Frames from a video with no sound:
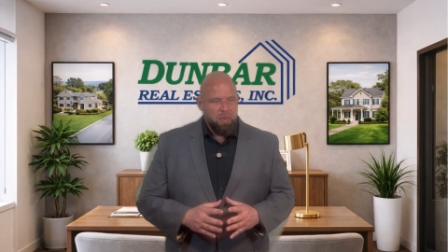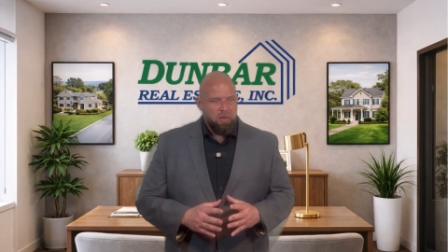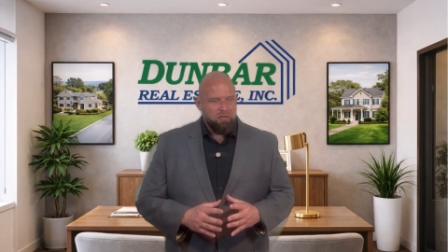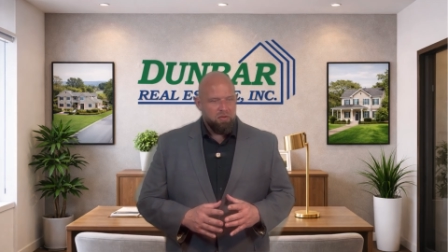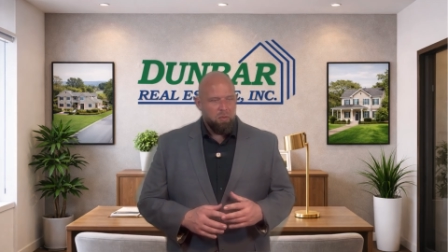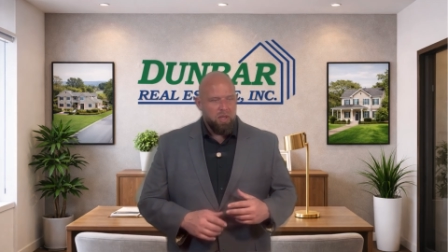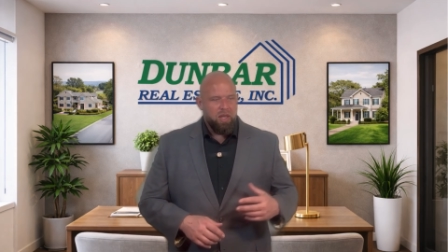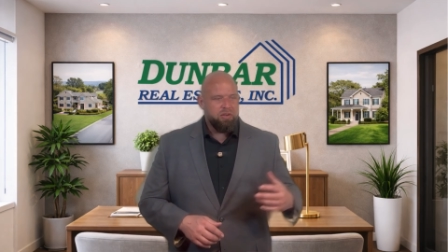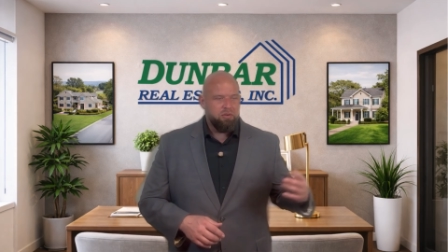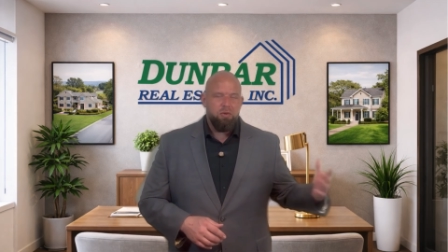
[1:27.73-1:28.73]
So while
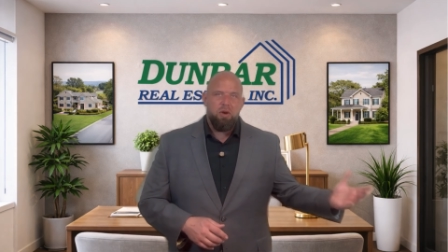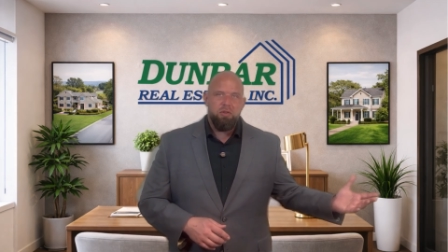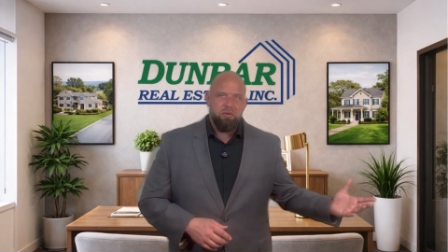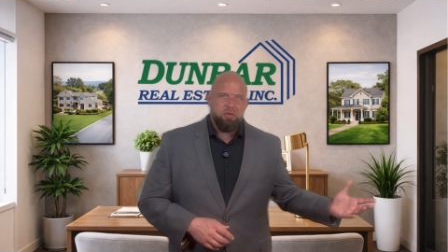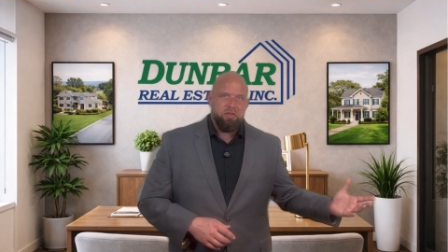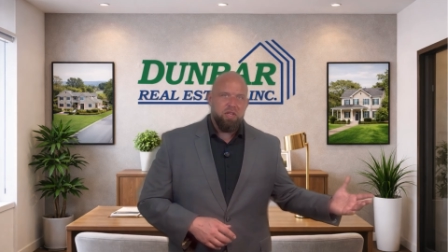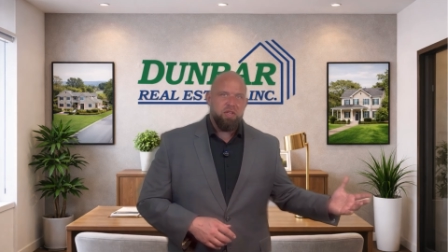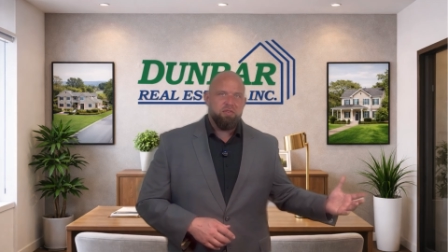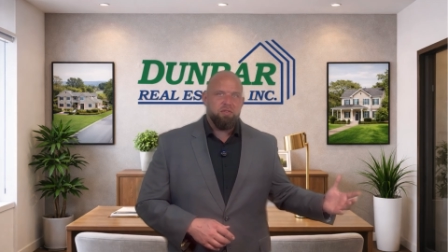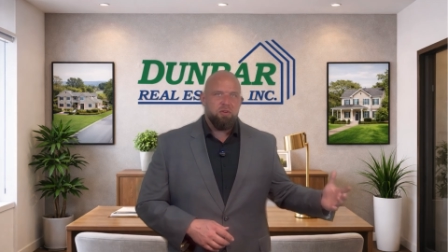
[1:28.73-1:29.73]
I do all those
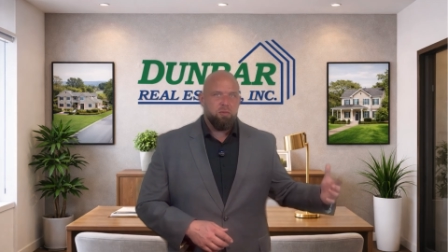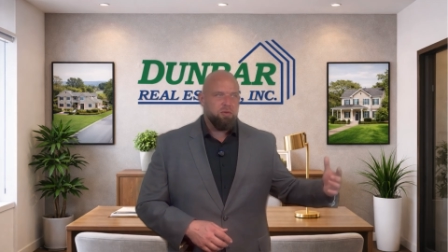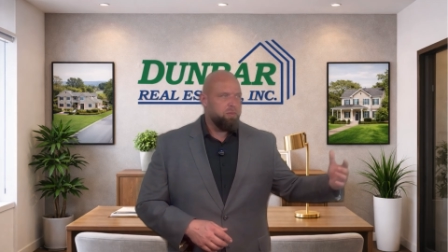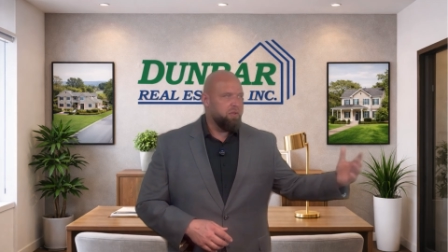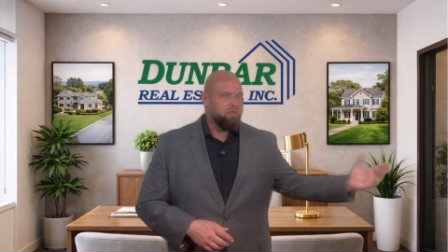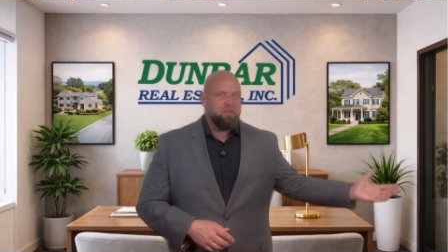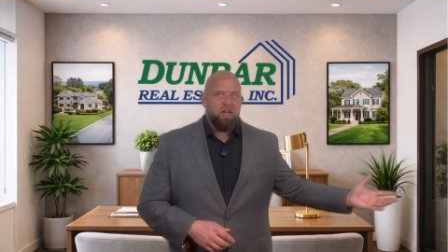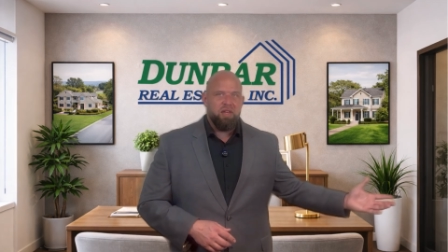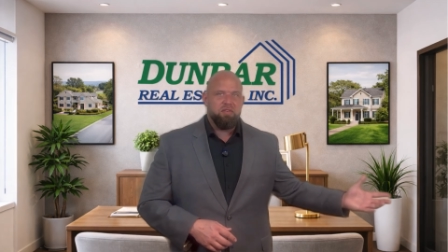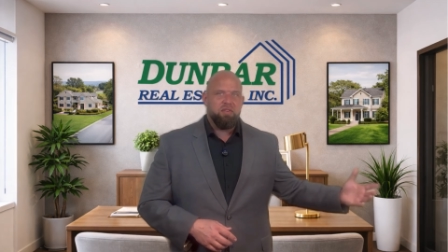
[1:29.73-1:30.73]
things in terms of putting
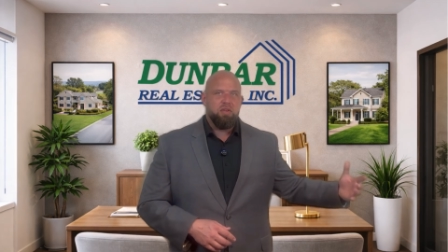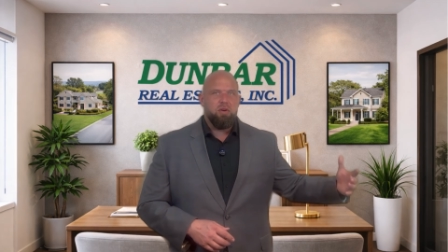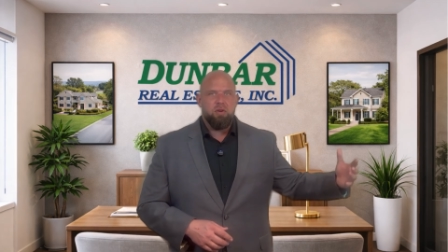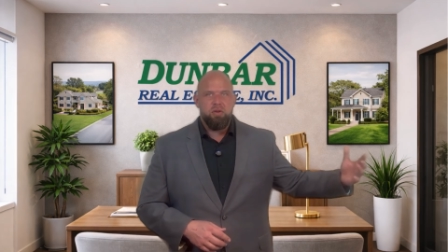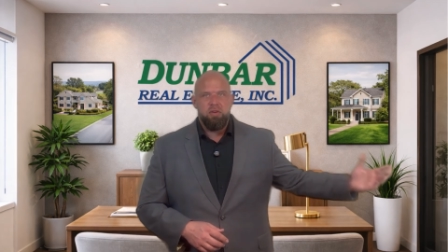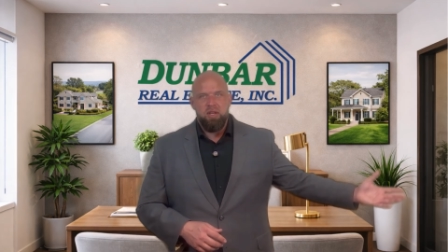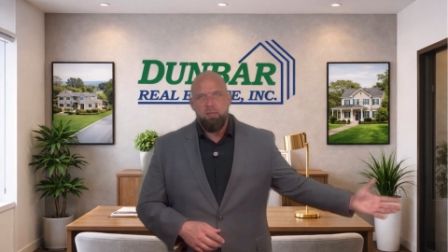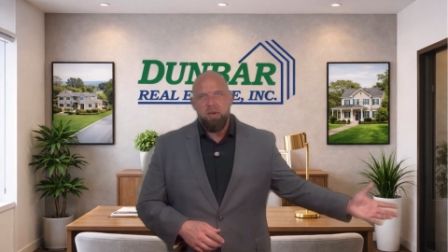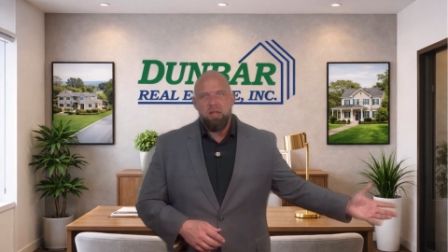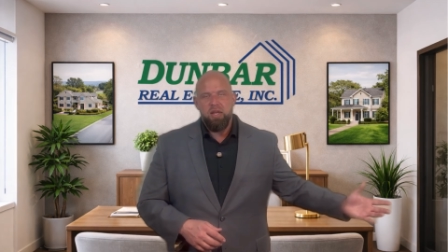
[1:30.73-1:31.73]
signs in the yard and the
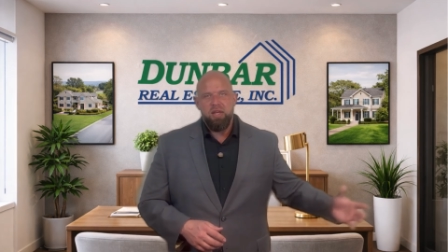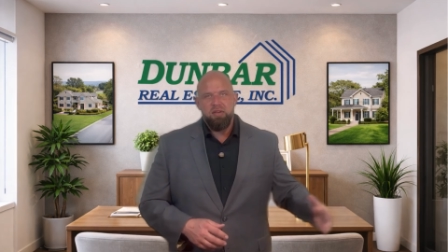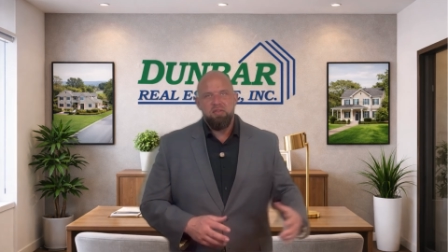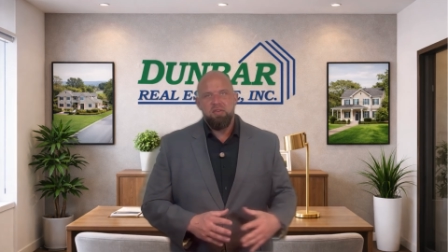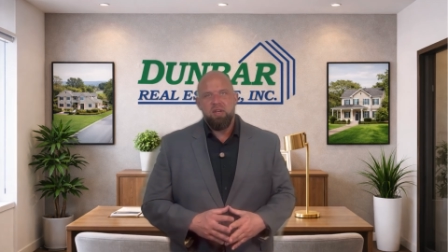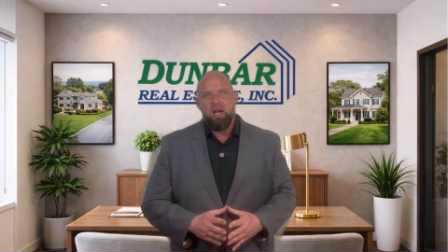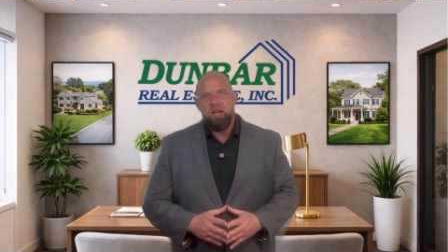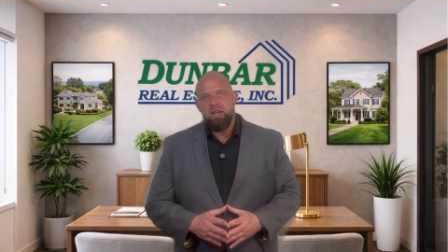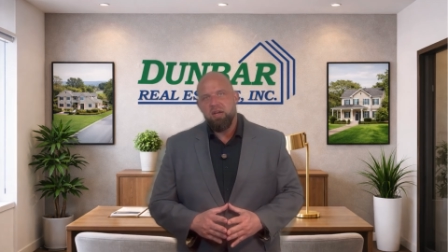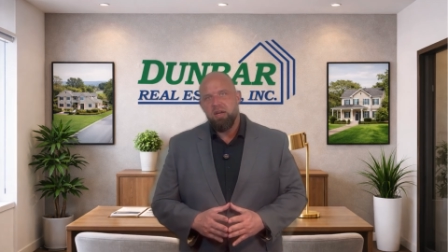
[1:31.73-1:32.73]
MLS,
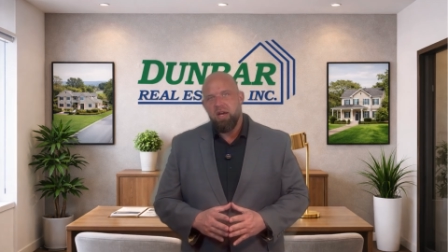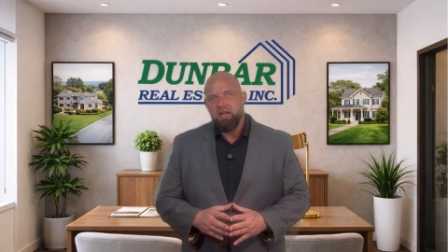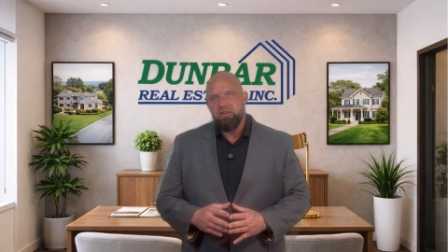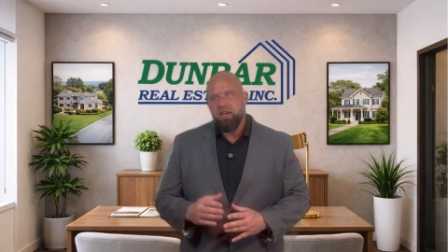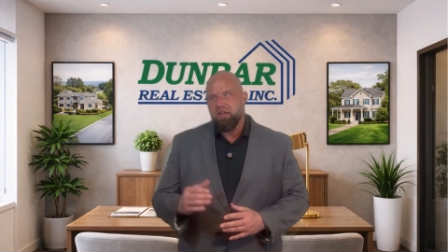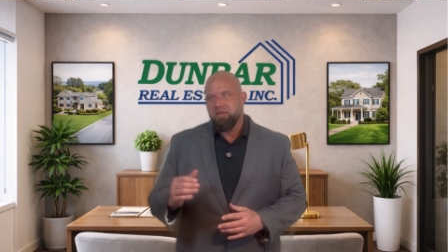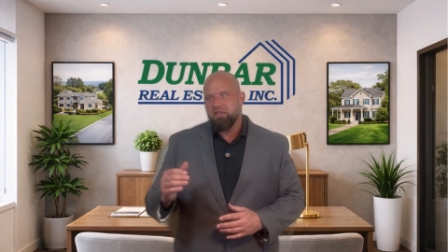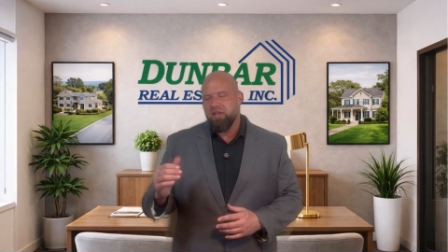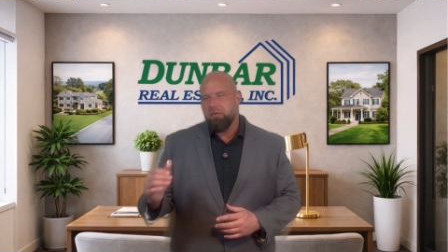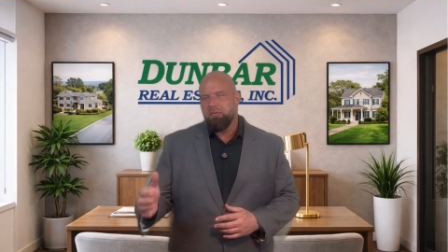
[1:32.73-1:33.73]
I take it a
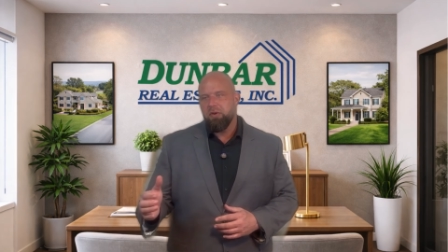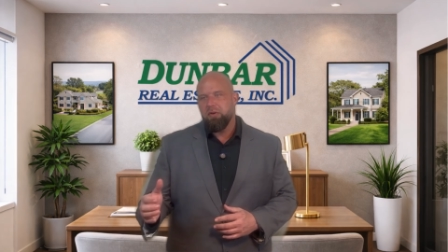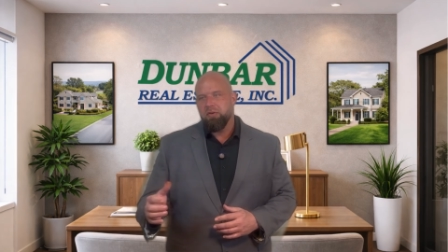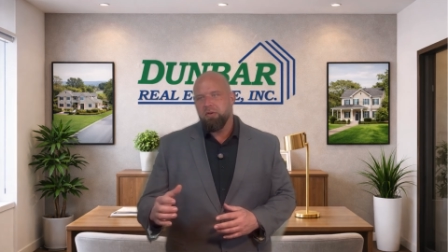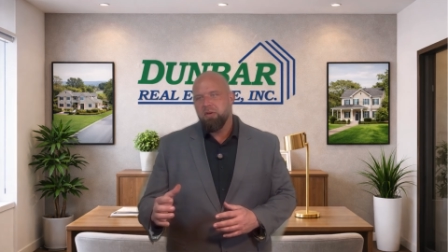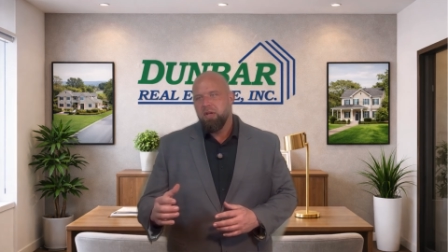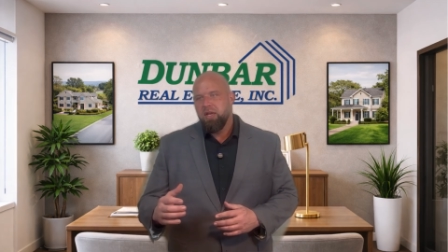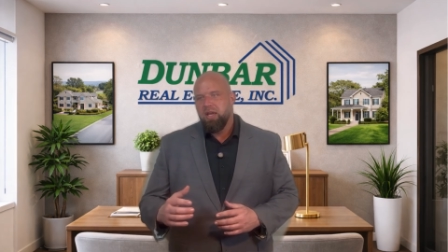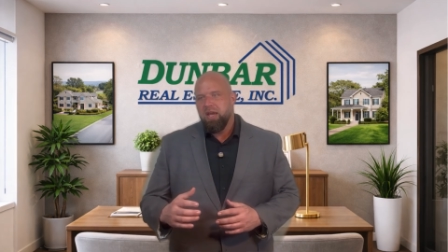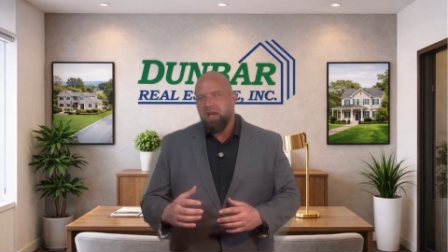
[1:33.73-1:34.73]
step further
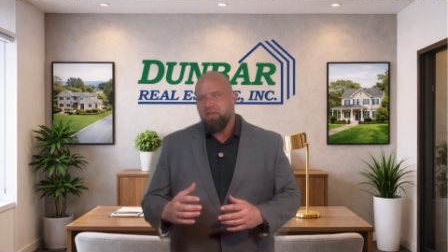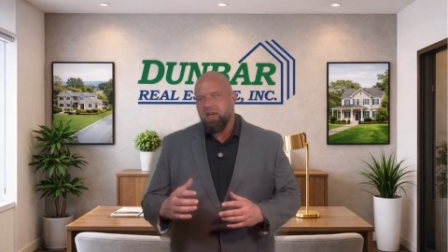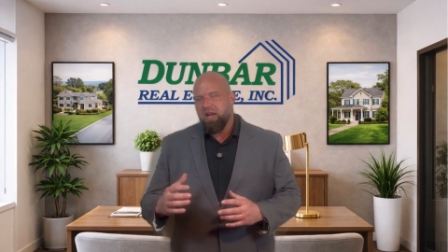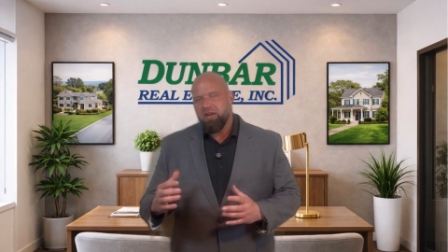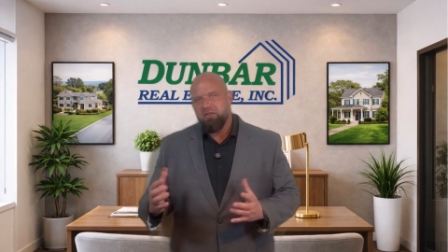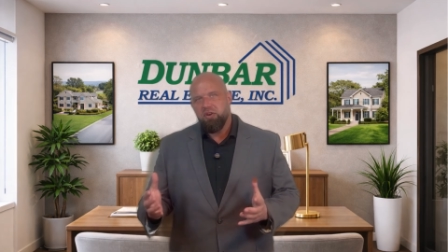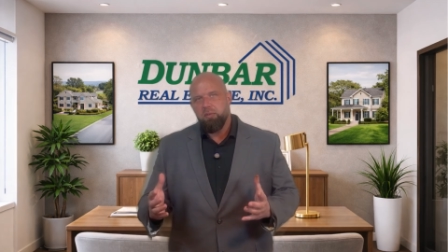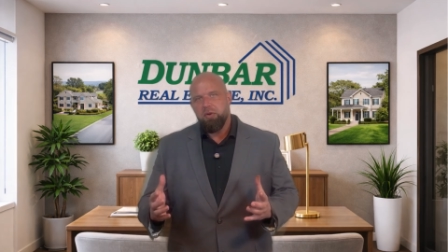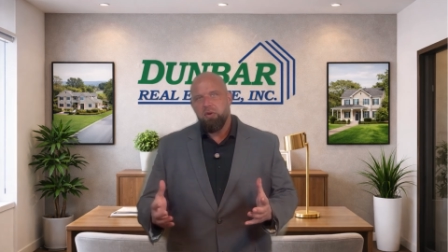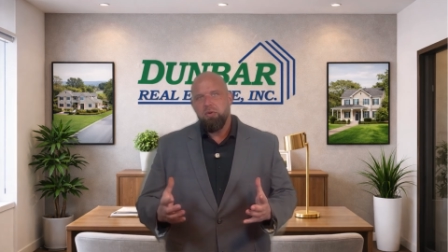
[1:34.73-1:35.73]
in that I
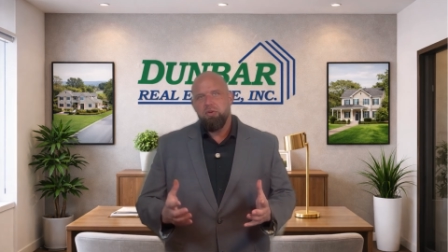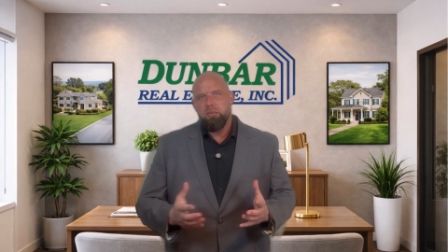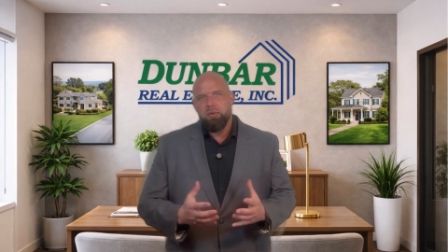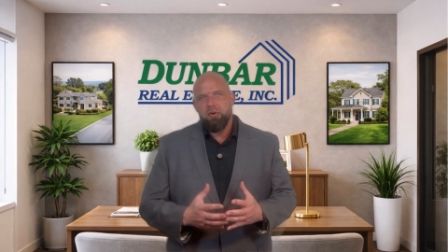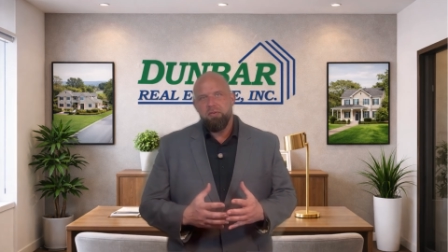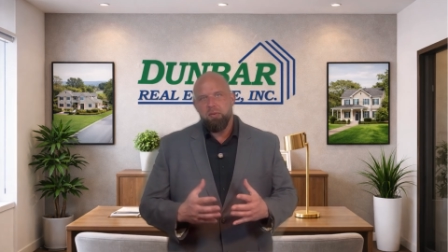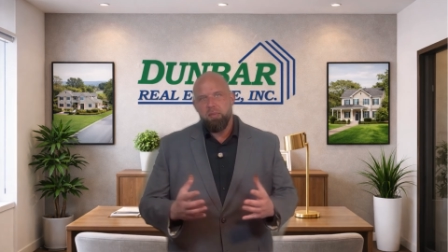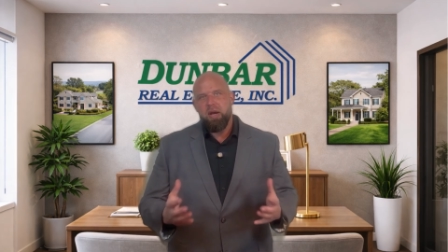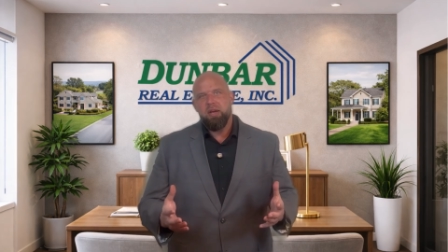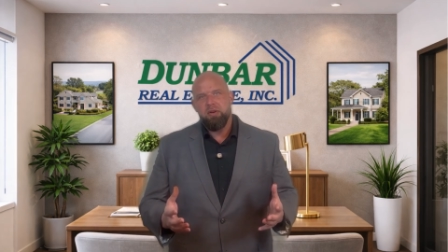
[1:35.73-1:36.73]
determine who your perfect
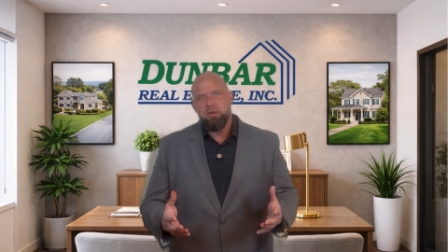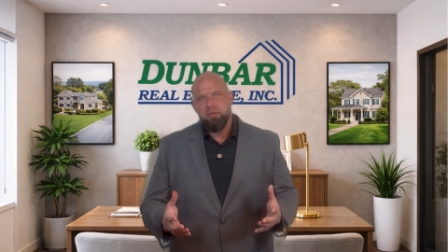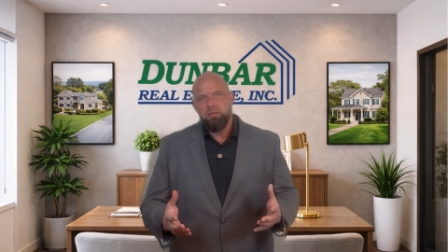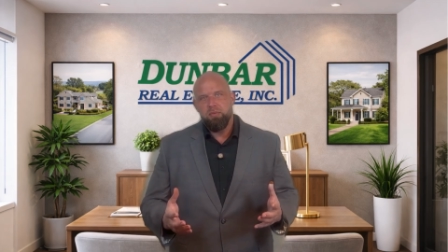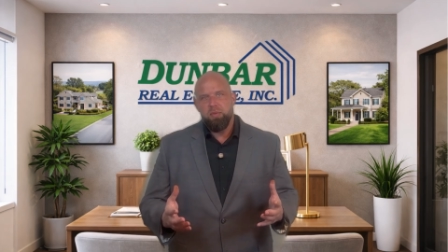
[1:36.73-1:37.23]
buyer,